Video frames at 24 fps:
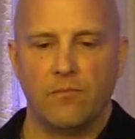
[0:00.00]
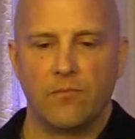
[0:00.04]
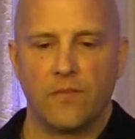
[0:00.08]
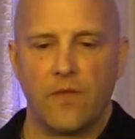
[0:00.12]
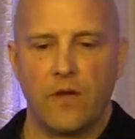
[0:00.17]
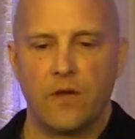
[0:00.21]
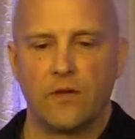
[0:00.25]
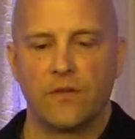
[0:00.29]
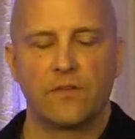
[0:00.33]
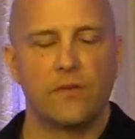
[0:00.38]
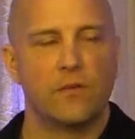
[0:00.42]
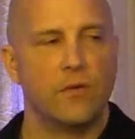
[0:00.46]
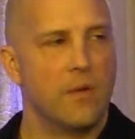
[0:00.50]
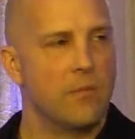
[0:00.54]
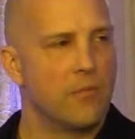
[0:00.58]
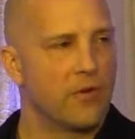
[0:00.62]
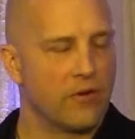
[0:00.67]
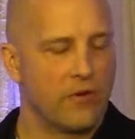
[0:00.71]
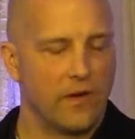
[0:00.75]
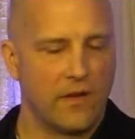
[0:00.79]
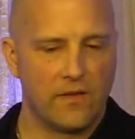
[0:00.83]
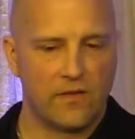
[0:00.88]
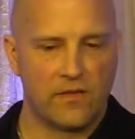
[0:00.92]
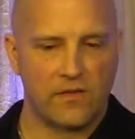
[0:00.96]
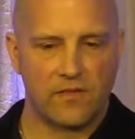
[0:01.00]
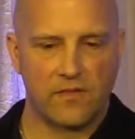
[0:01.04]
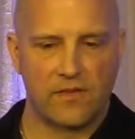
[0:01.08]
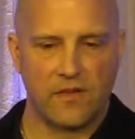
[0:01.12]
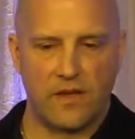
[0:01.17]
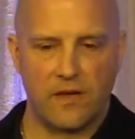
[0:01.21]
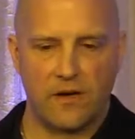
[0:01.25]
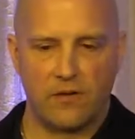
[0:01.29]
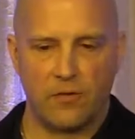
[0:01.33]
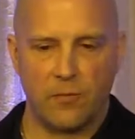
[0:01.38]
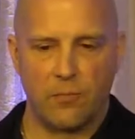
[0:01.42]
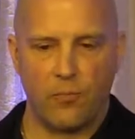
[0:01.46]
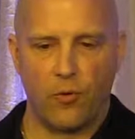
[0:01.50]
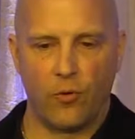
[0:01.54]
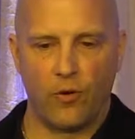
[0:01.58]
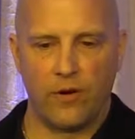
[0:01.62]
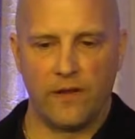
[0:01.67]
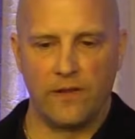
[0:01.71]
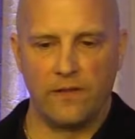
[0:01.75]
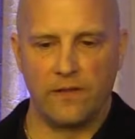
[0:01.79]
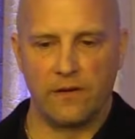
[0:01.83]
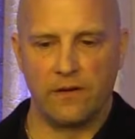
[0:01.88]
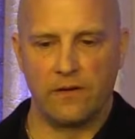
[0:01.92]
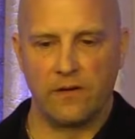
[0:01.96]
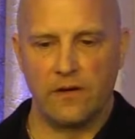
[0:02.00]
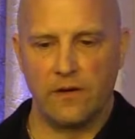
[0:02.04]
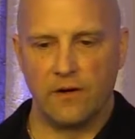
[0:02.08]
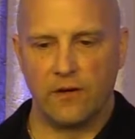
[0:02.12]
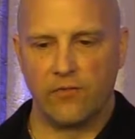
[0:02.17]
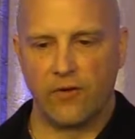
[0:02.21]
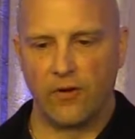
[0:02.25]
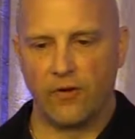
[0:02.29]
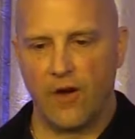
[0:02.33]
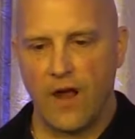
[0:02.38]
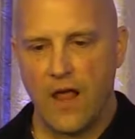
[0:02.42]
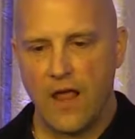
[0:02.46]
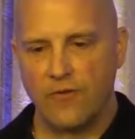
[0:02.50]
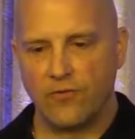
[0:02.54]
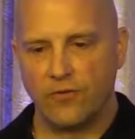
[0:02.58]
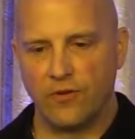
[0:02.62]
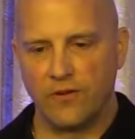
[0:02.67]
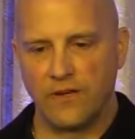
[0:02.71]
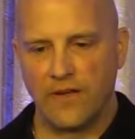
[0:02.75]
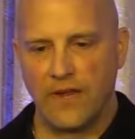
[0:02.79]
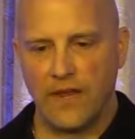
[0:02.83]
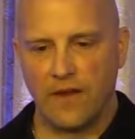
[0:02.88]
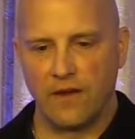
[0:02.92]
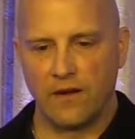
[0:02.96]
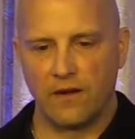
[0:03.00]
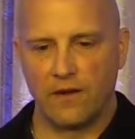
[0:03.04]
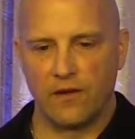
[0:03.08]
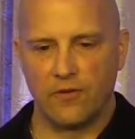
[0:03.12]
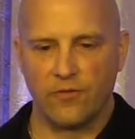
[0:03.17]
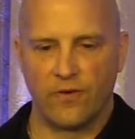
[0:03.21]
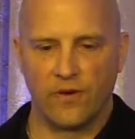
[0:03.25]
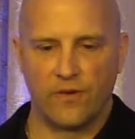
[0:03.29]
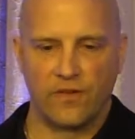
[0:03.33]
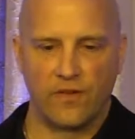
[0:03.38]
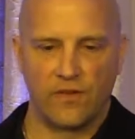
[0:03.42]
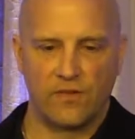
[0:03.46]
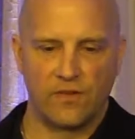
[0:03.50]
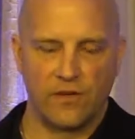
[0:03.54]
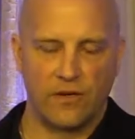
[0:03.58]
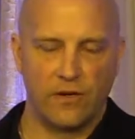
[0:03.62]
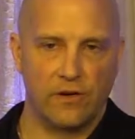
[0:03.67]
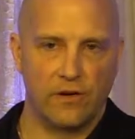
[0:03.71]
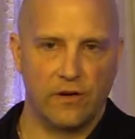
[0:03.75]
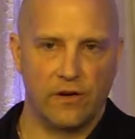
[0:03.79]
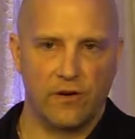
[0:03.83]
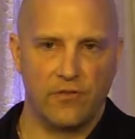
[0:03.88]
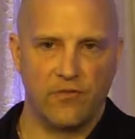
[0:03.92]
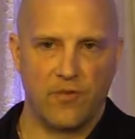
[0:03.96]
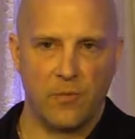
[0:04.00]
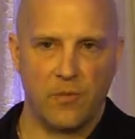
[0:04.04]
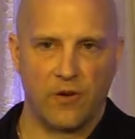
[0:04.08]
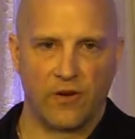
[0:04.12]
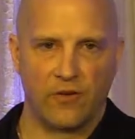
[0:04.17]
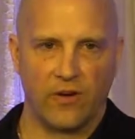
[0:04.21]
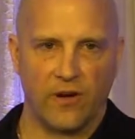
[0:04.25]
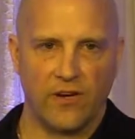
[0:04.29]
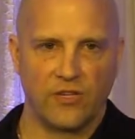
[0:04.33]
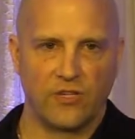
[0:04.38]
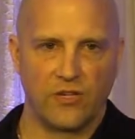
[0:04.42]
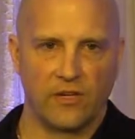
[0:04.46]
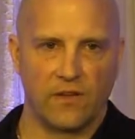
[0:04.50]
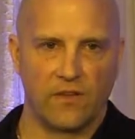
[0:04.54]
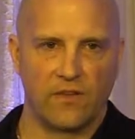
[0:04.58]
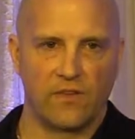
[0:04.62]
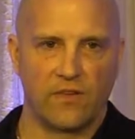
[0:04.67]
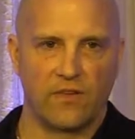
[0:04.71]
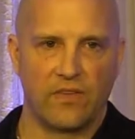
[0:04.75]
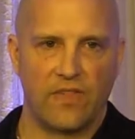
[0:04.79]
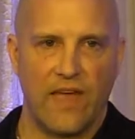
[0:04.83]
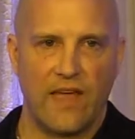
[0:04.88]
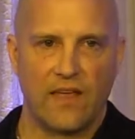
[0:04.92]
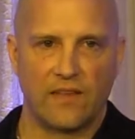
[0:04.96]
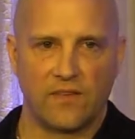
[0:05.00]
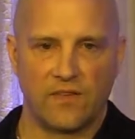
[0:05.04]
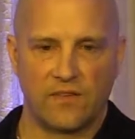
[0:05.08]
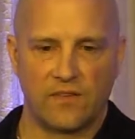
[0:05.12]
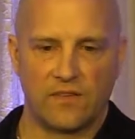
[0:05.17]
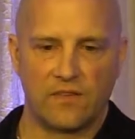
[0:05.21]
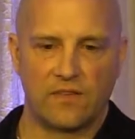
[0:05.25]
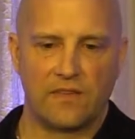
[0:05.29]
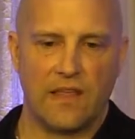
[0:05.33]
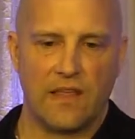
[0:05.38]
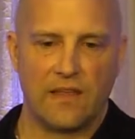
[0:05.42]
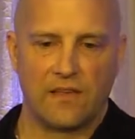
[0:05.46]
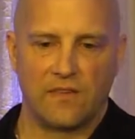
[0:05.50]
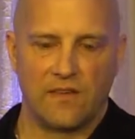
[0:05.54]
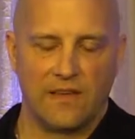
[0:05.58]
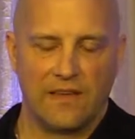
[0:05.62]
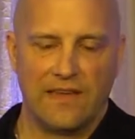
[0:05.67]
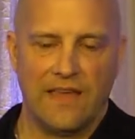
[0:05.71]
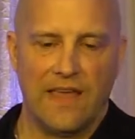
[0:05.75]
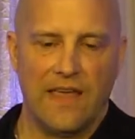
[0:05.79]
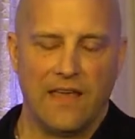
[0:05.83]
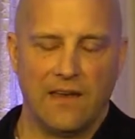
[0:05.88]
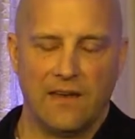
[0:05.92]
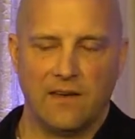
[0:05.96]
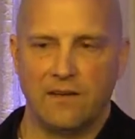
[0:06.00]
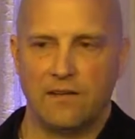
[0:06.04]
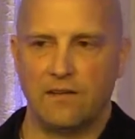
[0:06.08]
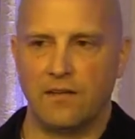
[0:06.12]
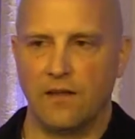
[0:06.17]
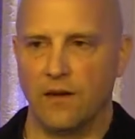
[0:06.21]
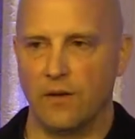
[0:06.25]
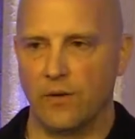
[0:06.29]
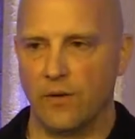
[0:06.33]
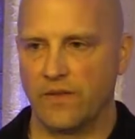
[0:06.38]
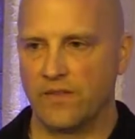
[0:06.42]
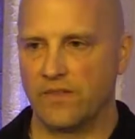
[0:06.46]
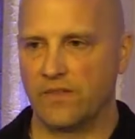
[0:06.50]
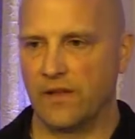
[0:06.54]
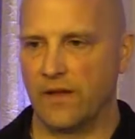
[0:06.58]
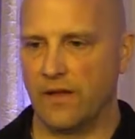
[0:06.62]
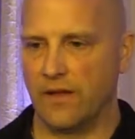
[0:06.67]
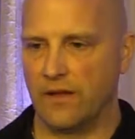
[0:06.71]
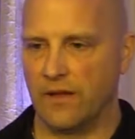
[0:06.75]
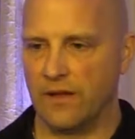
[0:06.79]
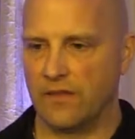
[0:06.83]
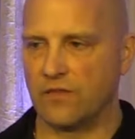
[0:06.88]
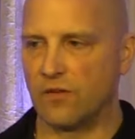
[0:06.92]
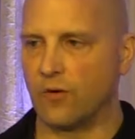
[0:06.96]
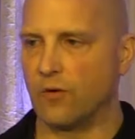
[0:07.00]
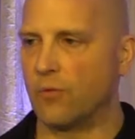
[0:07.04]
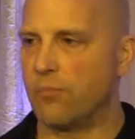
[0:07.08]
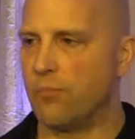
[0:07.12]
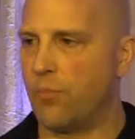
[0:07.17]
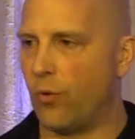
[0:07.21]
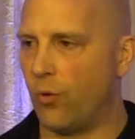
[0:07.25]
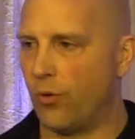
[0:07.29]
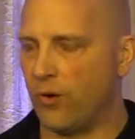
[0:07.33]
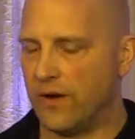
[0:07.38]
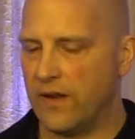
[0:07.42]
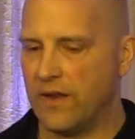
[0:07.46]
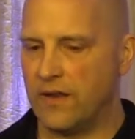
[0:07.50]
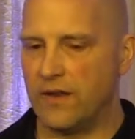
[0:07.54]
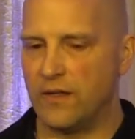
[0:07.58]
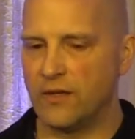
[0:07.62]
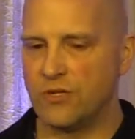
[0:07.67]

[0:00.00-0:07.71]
Also, immigrants reporting their year of arrival in Canada versus their year of immigration. So that's again, it's a reporting